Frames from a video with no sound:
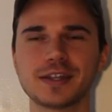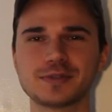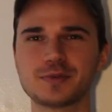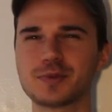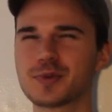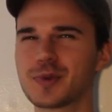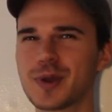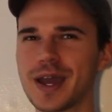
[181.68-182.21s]
it's
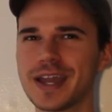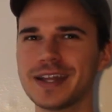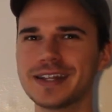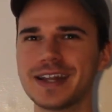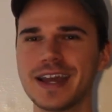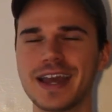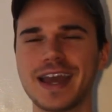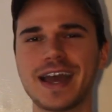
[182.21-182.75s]
right
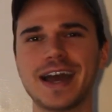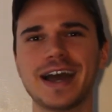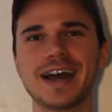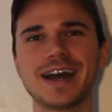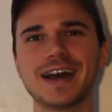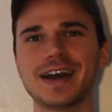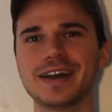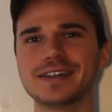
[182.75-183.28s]

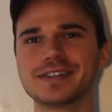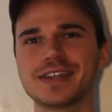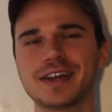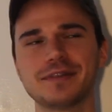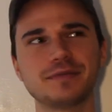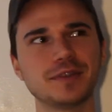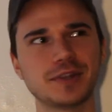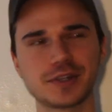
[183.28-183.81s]

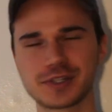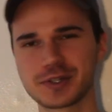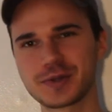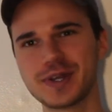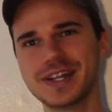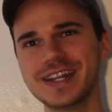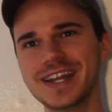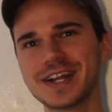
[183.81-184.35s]
of your
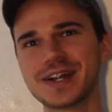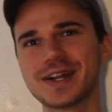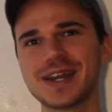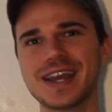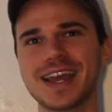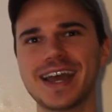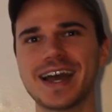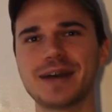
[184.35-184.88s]
screen here,
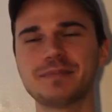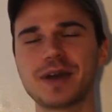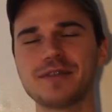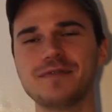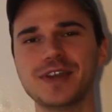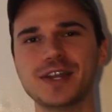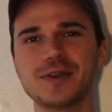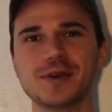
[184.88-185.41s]
my
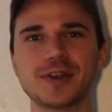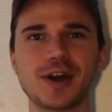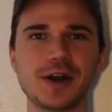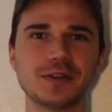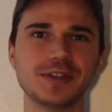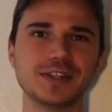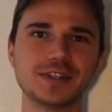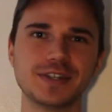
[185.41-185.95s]
video on all
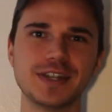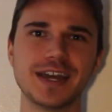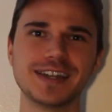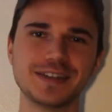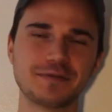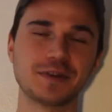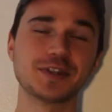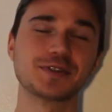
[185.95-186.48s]
the
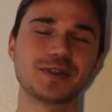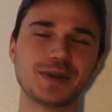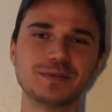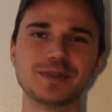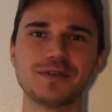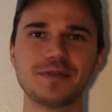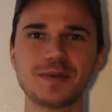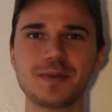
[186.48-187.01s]
different trims
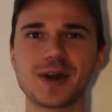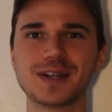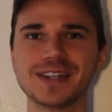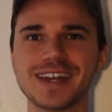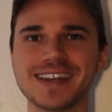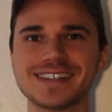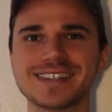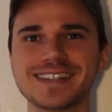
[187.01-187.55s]
of the Model
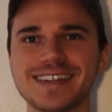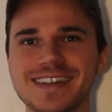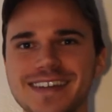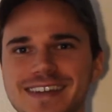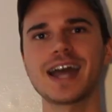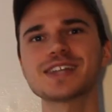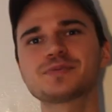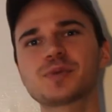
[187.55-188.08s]
S.
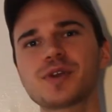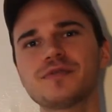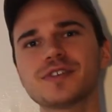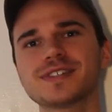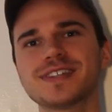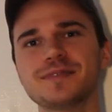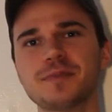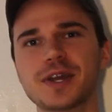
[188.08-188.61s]
As
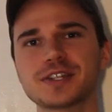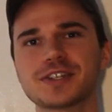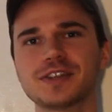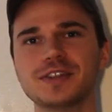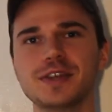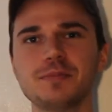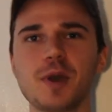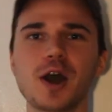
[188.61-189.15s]
previously
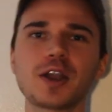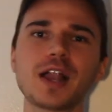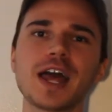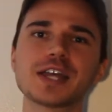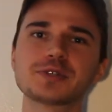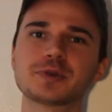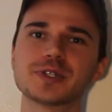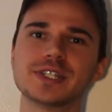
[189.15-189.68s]
mentioned, the Model
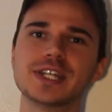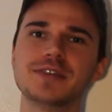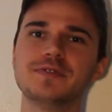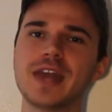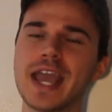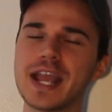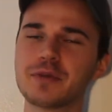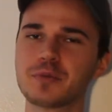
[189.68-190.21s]
S received
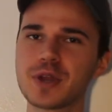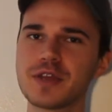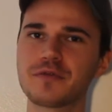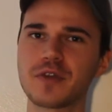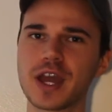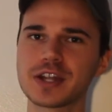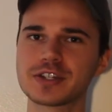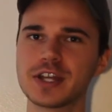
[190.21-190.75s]
a
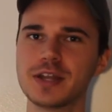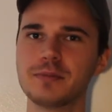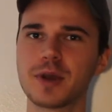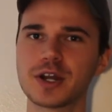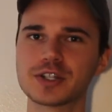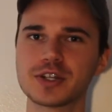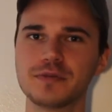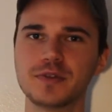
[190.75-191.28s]
refresh in
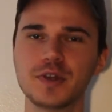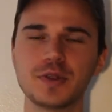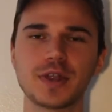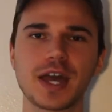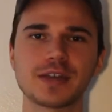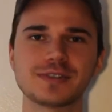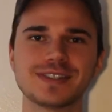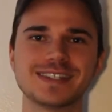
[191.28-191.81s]
March of
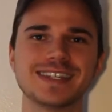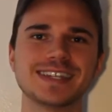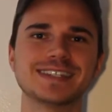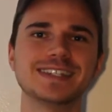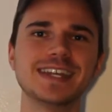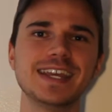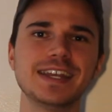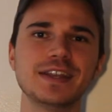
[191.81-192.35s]

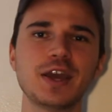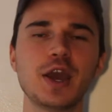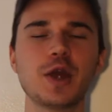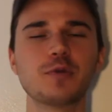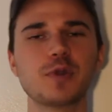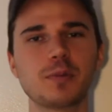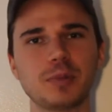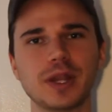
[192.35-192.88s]
2016,
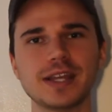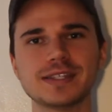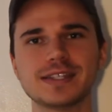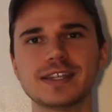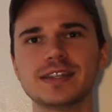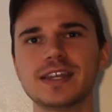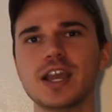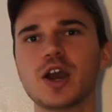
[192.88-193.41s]

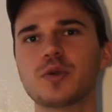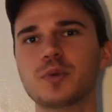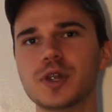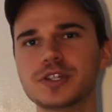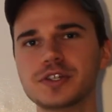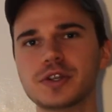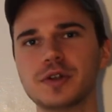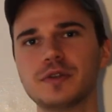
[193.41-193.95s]
replacing the
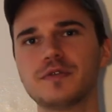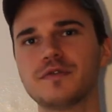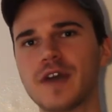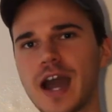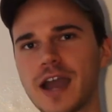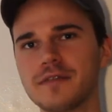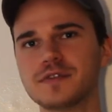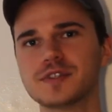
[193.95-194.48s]
original
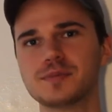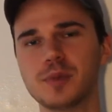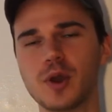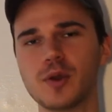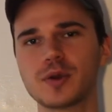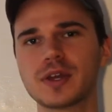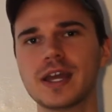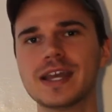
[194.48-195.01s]

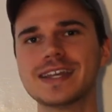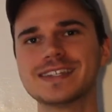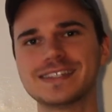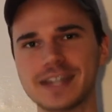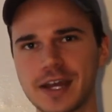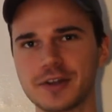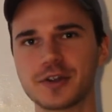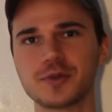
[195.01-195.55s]
5-spoke
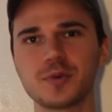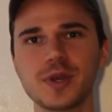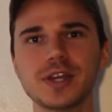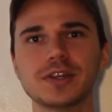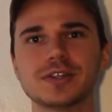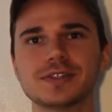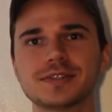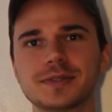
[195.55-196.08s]
standard
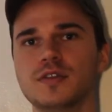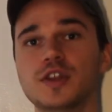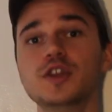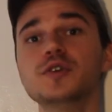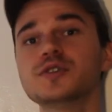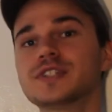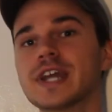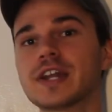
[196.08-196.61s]
wheels. The
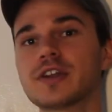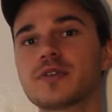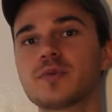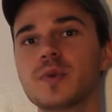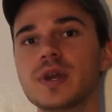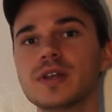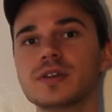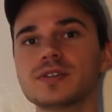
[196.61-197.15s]
new standard
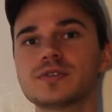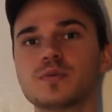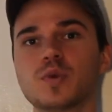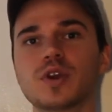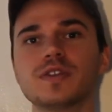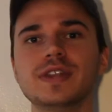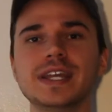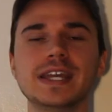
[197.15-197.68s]
wheels
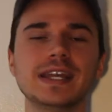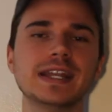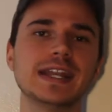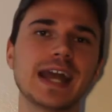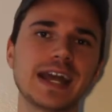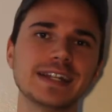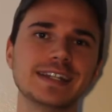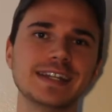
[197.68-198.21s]
were the
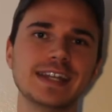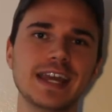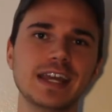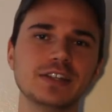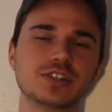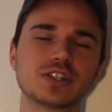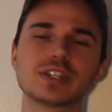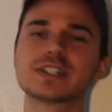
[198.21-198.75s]

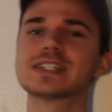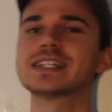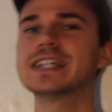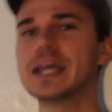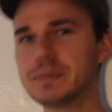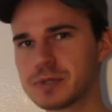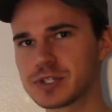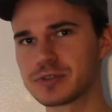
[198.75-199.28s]
19-inch
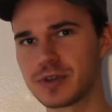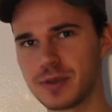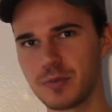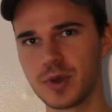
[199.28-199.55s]
Slipstream